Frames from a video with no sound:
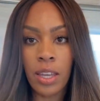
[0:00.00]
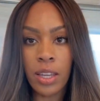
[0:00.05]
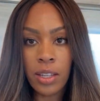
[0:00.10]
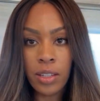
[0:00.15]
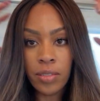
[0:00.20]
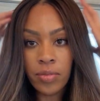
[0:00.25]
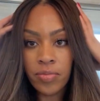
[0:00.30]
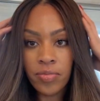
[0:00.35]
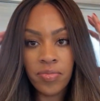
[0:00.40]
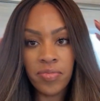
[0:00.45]

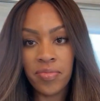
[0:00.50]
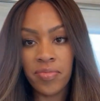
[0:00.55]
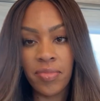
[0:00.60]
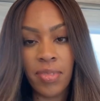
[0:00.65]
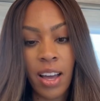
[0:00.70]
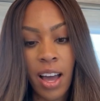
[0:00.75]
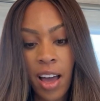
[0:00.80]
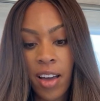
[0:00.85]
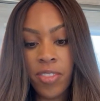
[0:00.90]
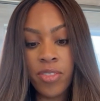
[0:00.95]
And
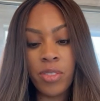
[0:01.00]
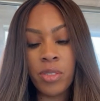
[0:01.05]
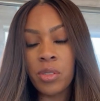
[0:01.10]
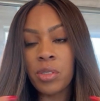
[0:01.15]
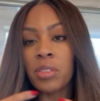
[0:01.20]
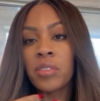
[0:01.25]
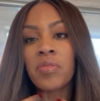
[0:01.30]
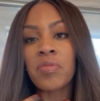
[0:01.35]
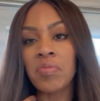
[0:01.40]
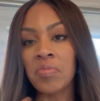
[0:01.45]
I
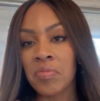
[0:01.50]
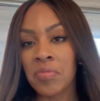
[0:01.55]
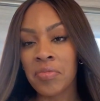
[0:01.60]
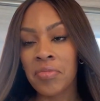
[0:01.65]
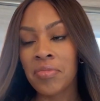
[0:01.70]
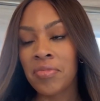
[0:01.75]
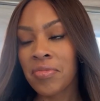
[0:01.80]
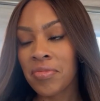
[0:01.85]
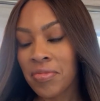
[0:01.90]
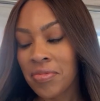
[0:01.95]
fool,
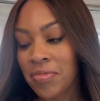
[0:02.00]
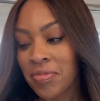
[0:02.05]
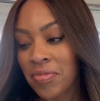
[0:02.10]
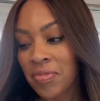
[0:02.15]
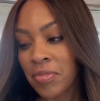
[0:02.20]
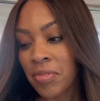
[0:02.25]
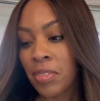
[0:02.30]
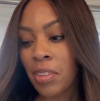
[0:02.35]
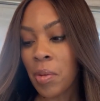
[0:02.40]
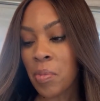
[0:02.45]

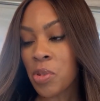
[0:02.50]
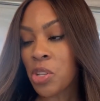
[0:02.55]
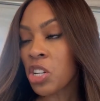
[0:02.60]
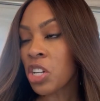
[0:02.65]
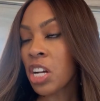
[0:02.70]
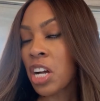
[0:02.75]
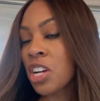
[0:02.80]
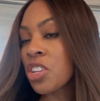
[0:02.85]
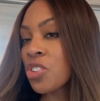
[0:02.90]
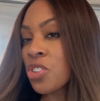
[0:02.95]

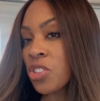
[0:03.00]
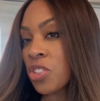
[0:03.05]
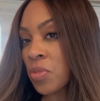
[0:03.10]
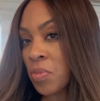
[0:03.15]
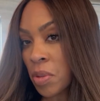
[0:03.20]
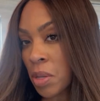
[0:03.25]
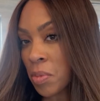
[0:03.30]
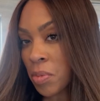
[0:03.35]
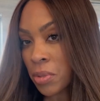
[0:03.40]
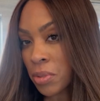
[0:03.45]
I'm sure,
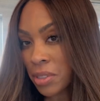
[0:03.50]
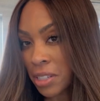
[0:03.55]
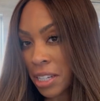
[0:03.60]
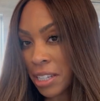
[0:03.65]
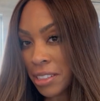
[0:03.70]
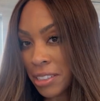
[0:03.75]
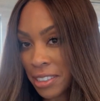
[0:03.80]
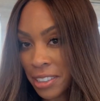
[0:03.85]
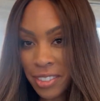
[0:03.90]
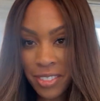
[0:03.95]
hundreds of
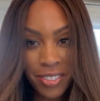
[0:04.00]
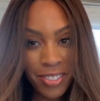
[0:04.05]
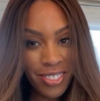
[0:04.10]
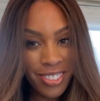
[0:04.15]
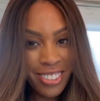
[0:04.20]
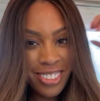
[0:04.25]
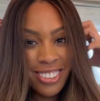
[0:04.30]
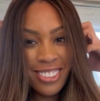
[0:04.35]
people daily.